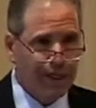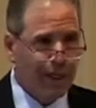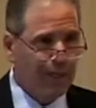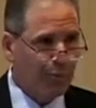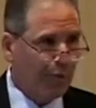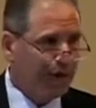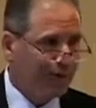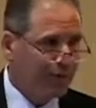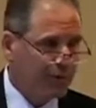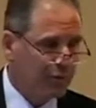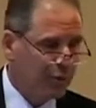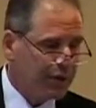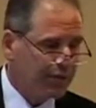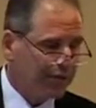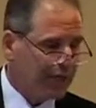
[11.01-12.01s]
in our breakfast
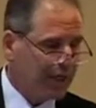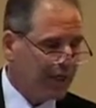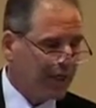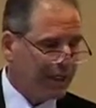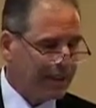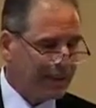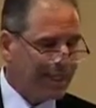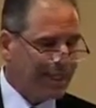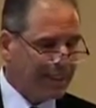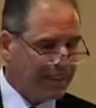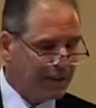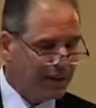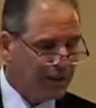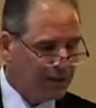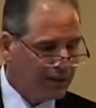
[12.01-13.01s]
briefing on
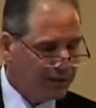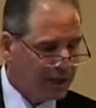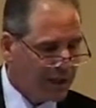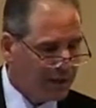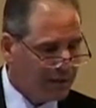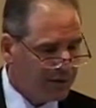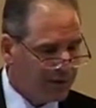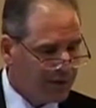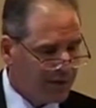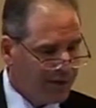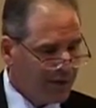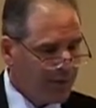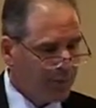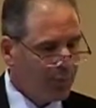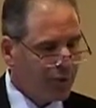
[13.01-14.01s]
getting the deal done,
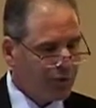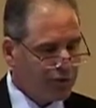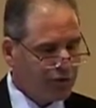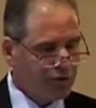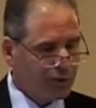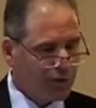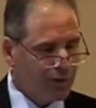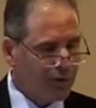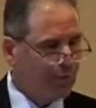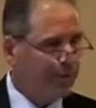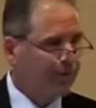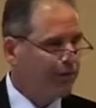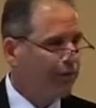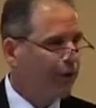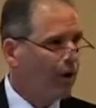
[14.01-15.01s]
purchase order
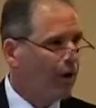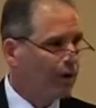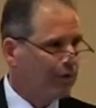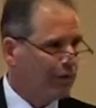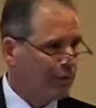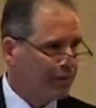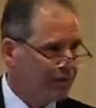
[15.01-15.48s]
pitfalls and